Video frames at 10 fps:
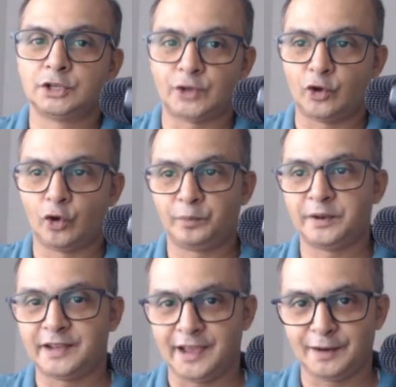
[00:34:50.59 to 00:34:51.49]
So I hope
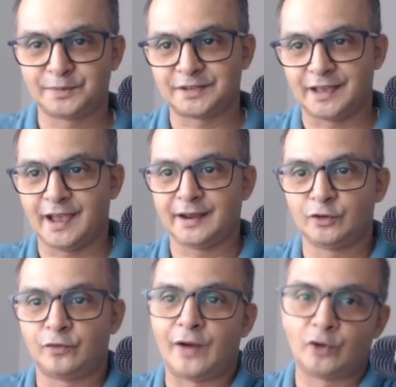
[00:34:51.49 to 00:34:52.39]
it helps and
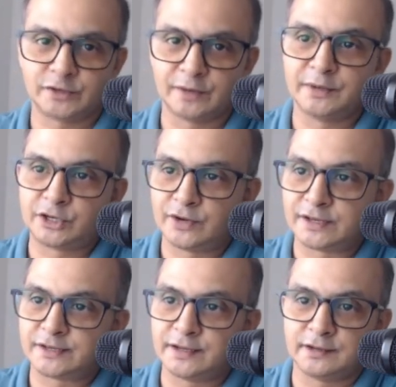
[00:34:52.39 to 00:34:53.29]
you found some
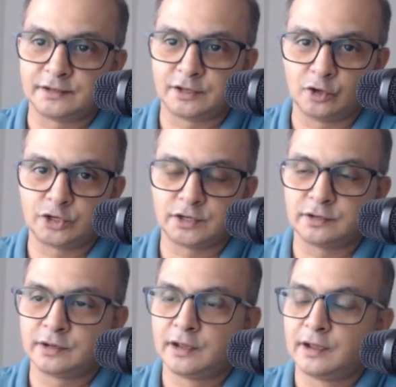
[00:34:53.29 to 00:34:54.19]
interesting
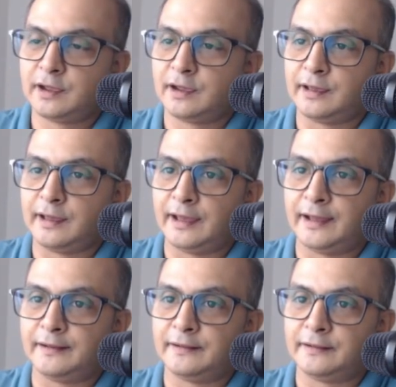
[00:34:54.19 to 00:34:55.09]
solution,
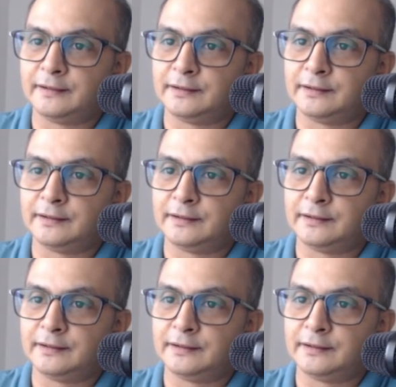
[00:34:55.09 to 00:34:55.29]
and